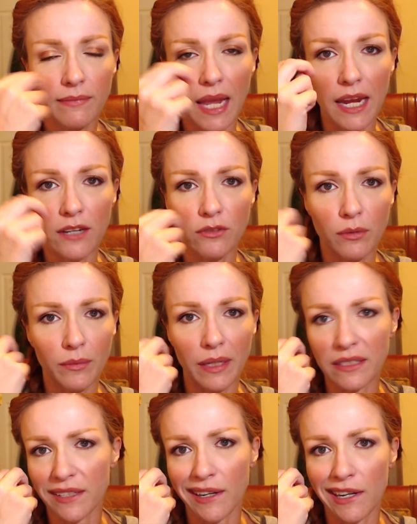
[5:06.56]

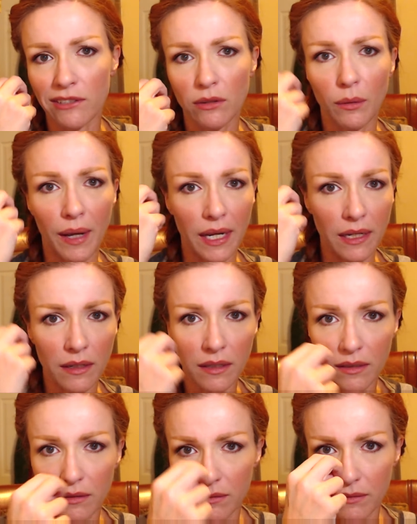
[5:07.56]
instant age rewind
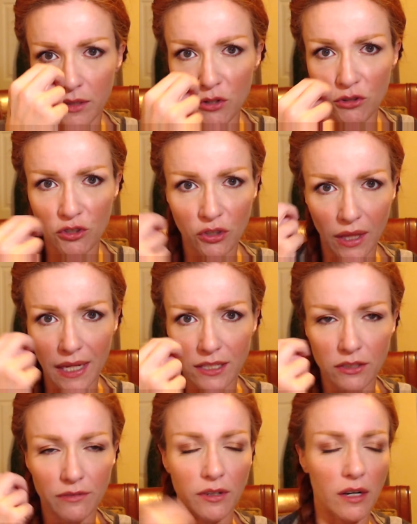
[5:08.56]

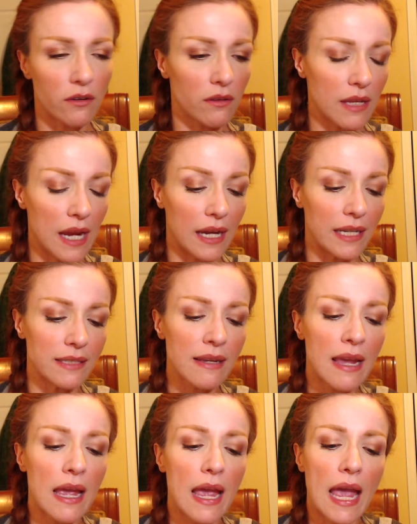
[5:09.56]
neutralizer for under the eyes.
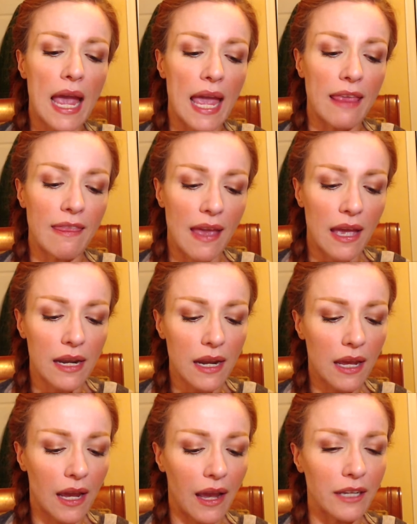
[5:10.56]
And then
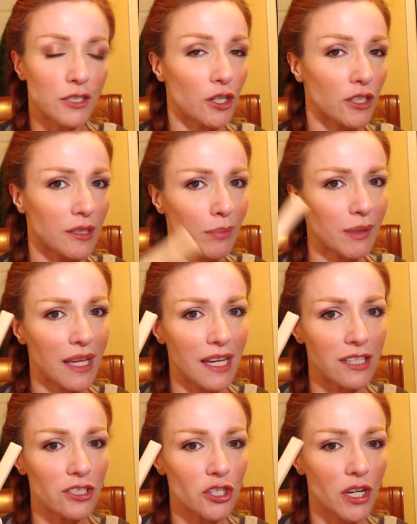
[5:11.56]
I took the
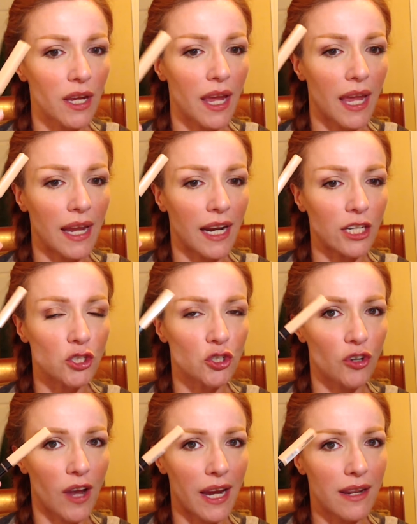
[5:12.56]
plunge and I
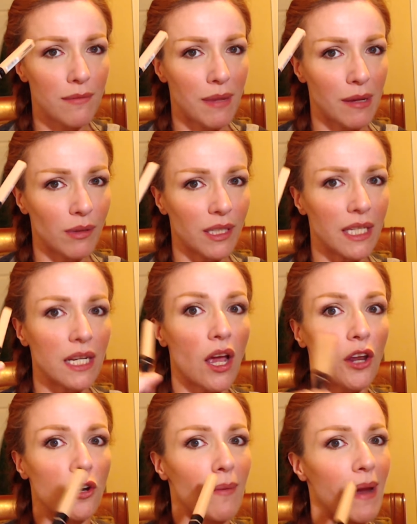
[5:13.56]
tried the Maybelline
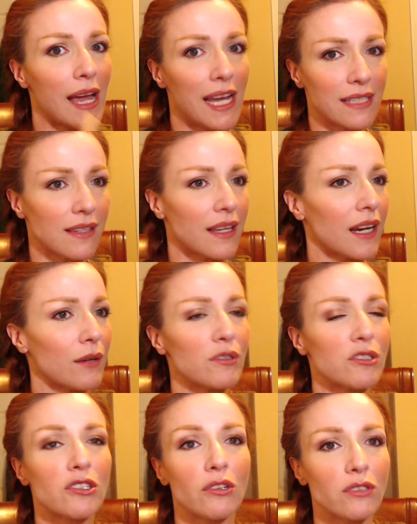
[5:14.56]
under my eyes, and I was
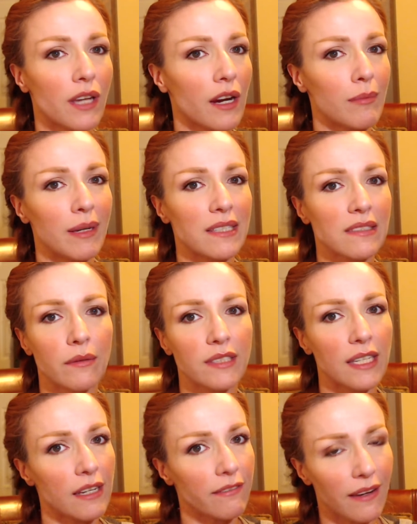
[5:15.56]
so scared because I was
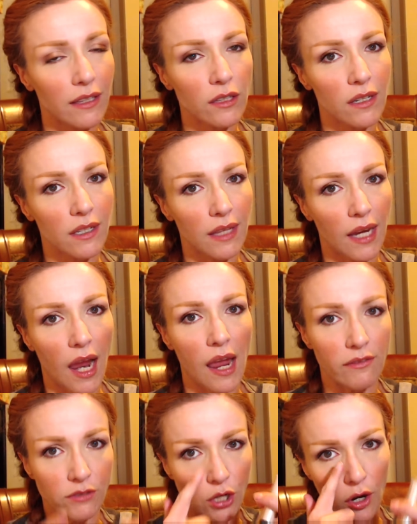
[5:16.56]
like, if I look like I
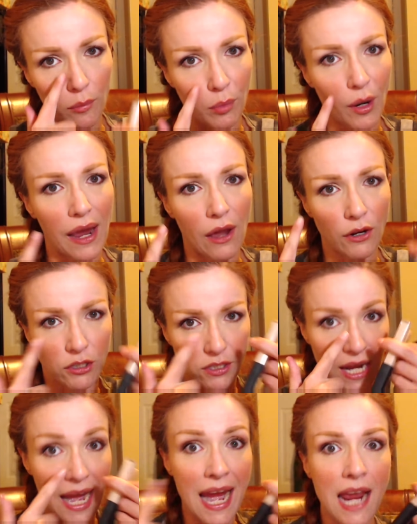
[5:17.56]
have dark brown or
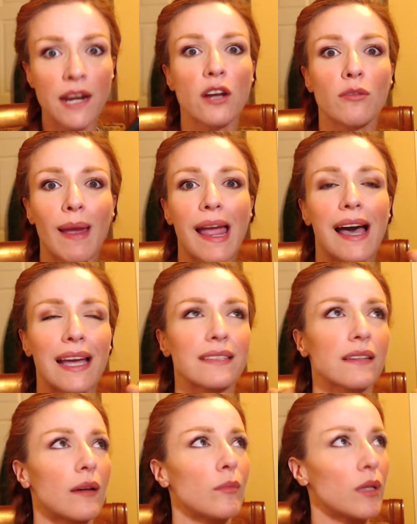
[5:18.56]
tan under my eyes,
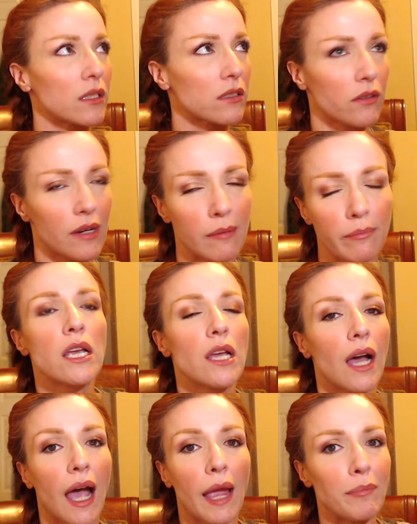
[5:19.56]
I'm gonna scream.
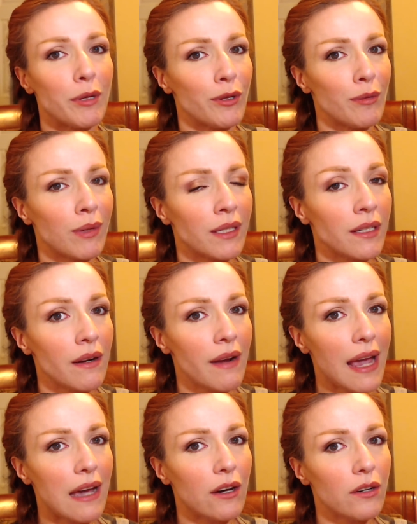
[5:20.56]
I beauty blended it
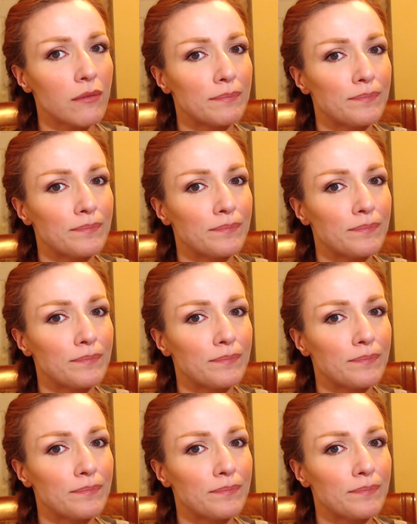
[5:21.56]
out